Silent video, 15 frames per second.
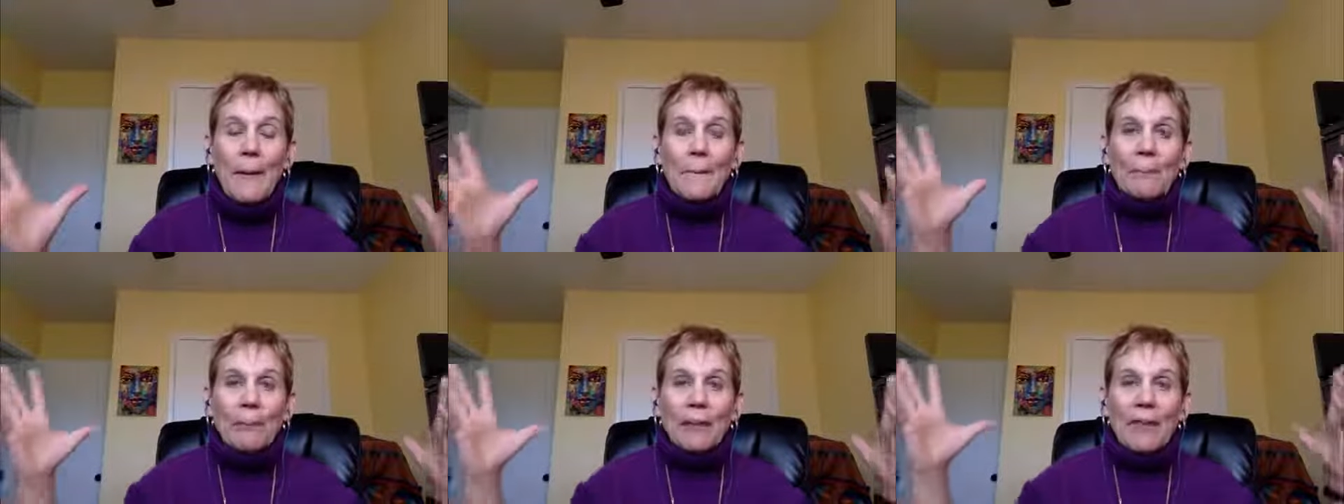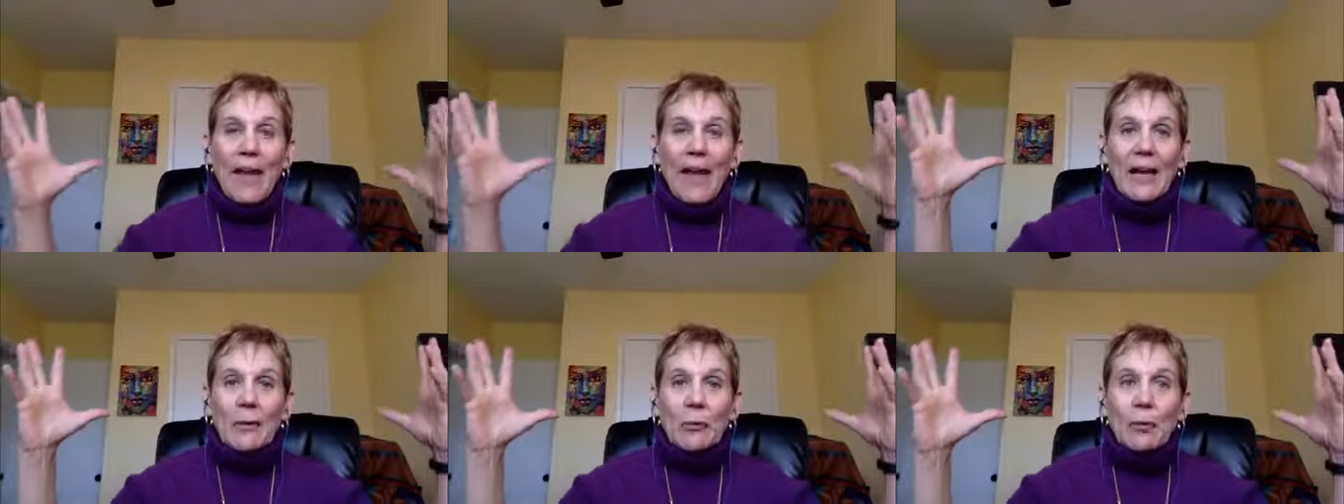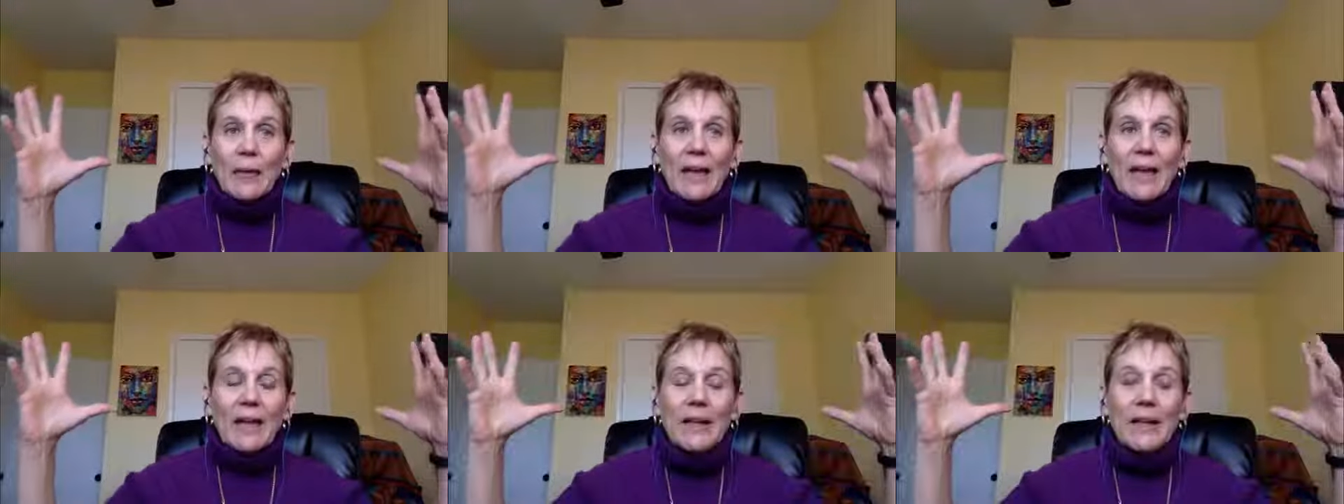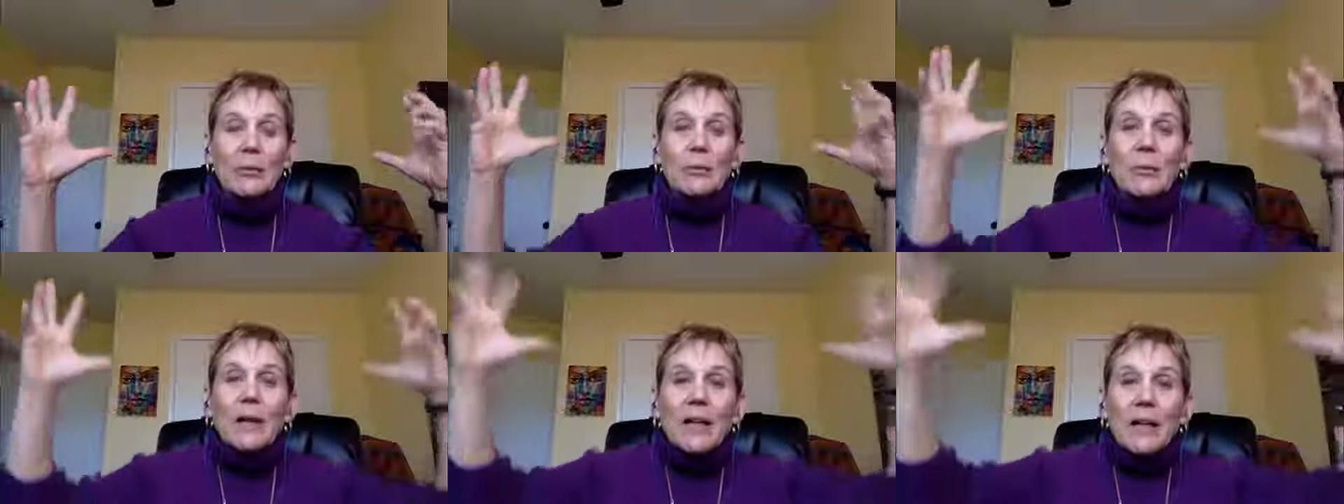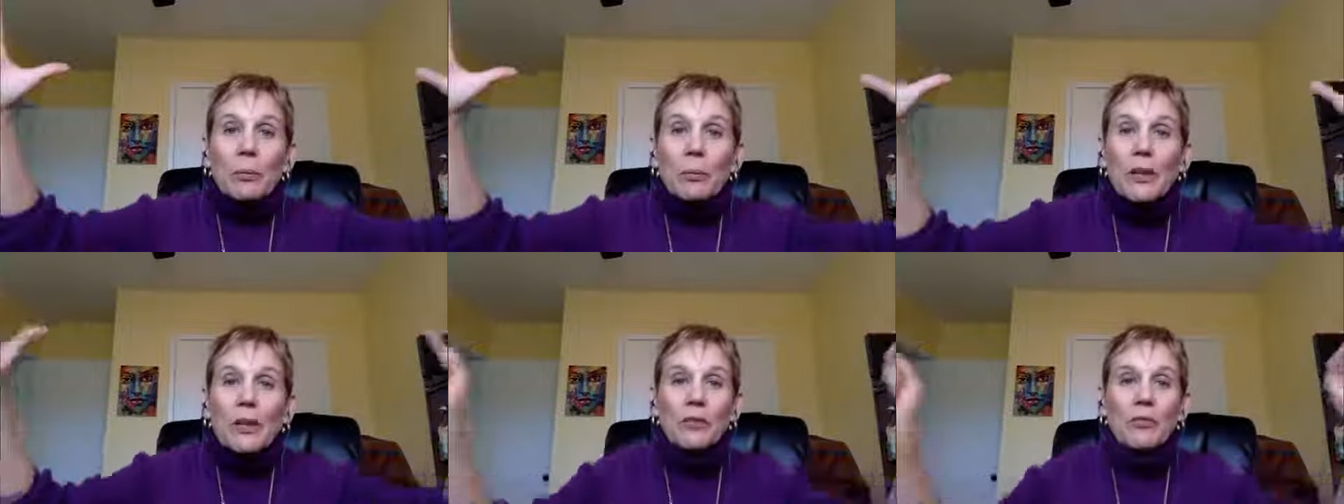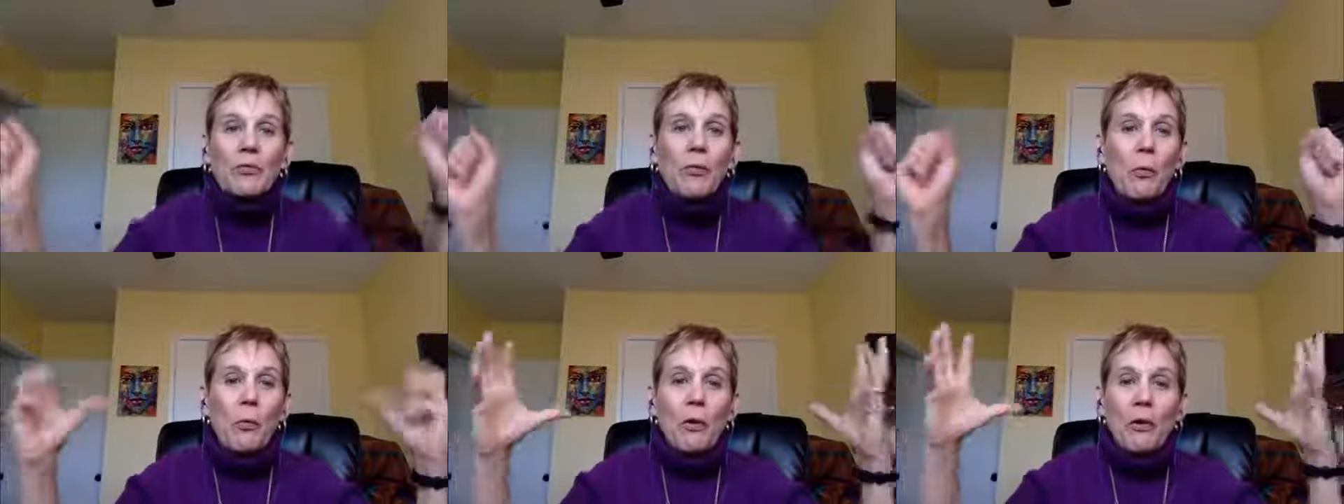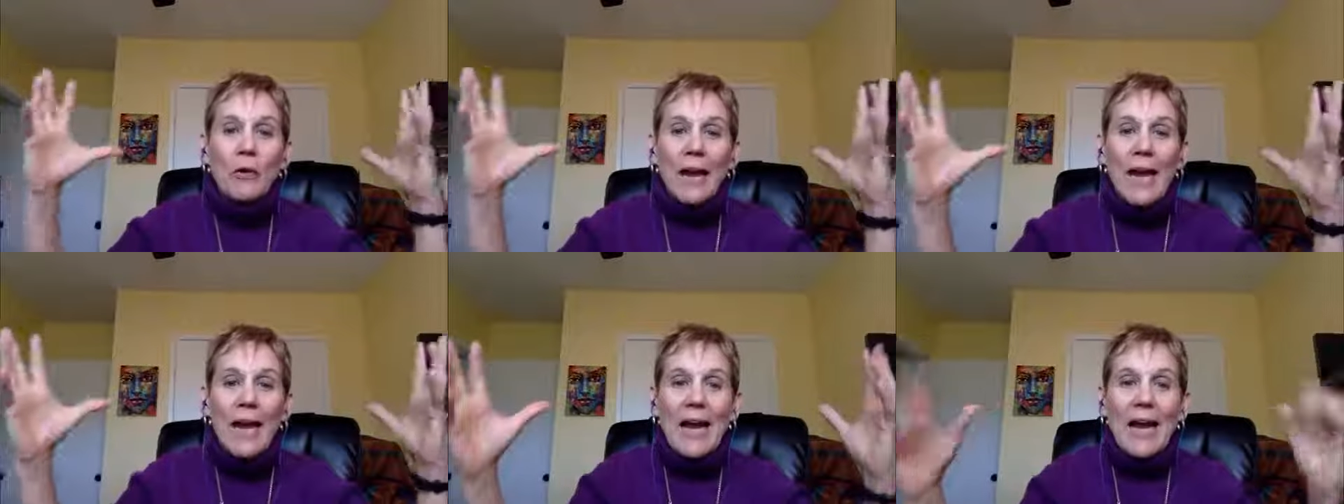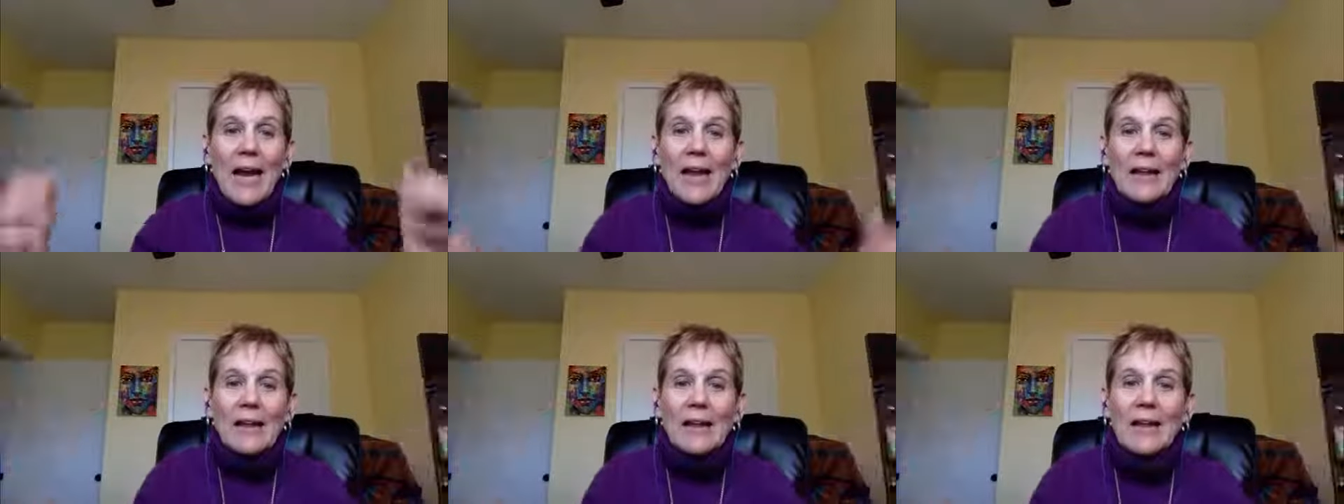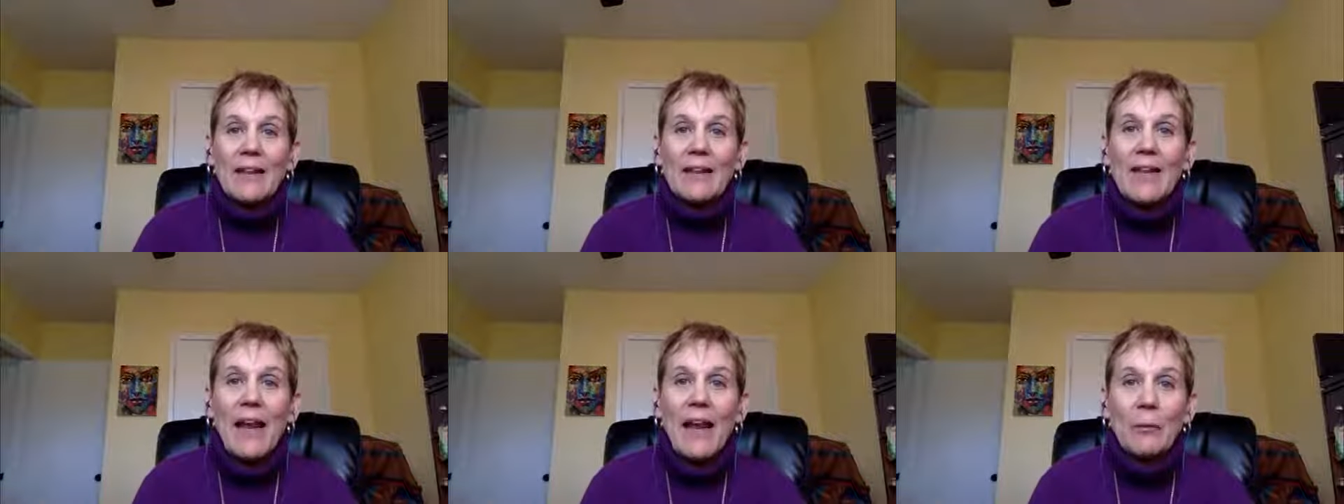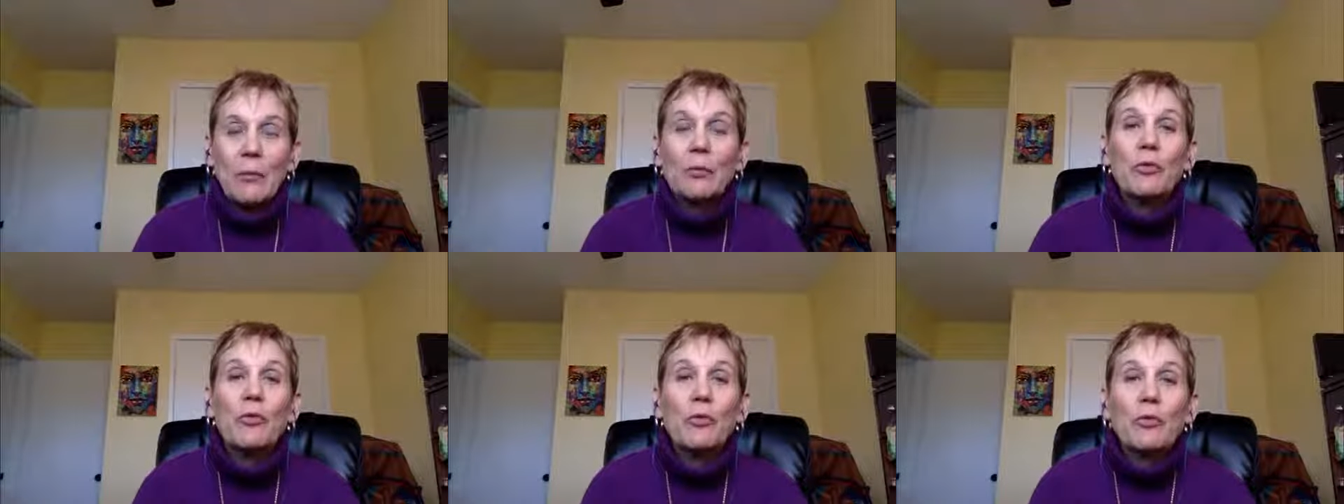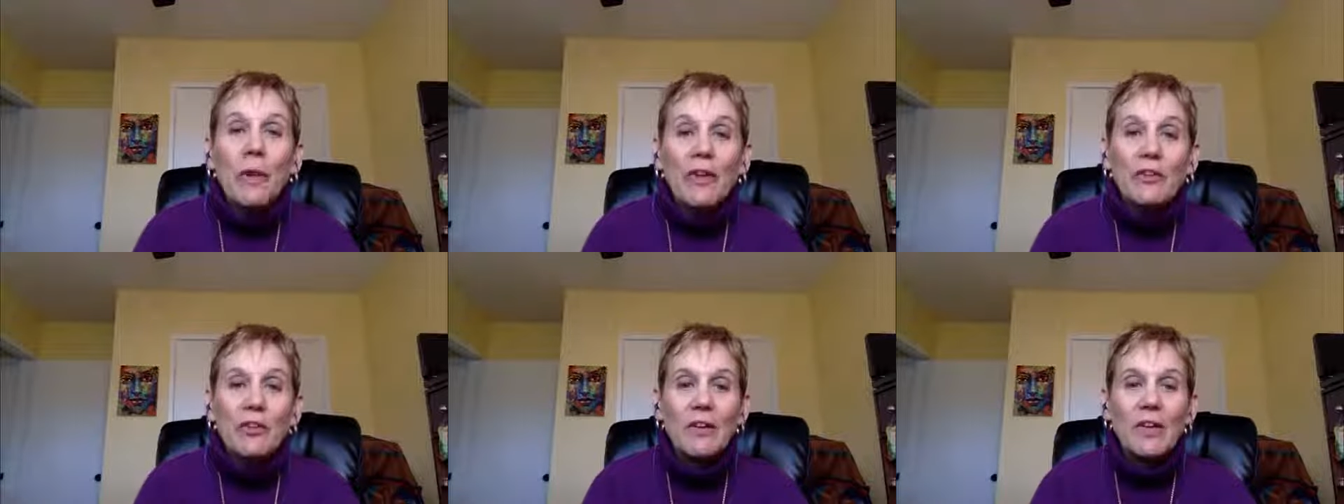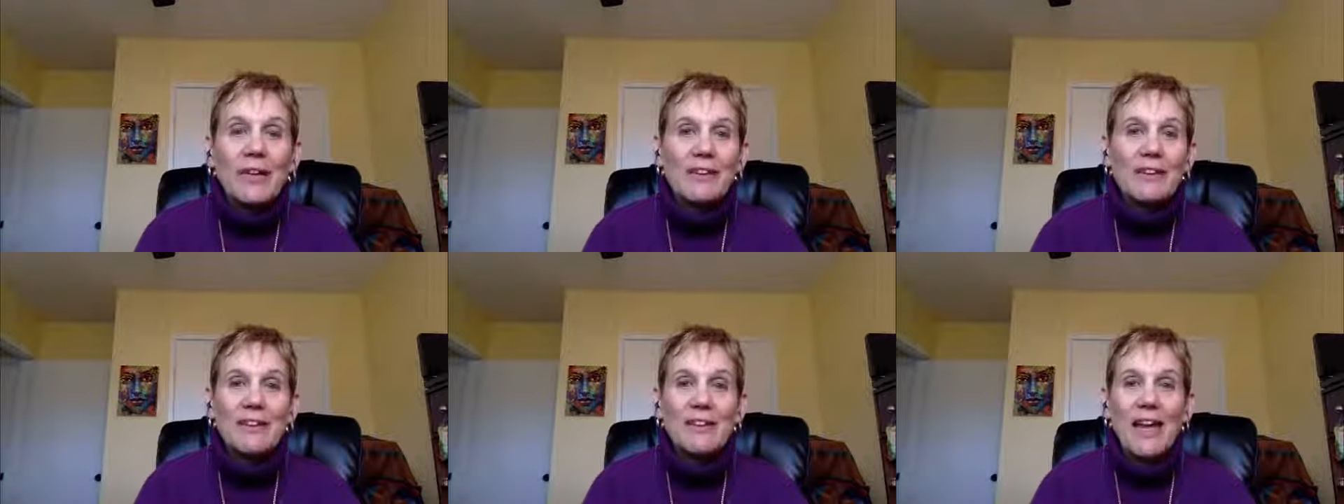that we can really reach for and that will stretch us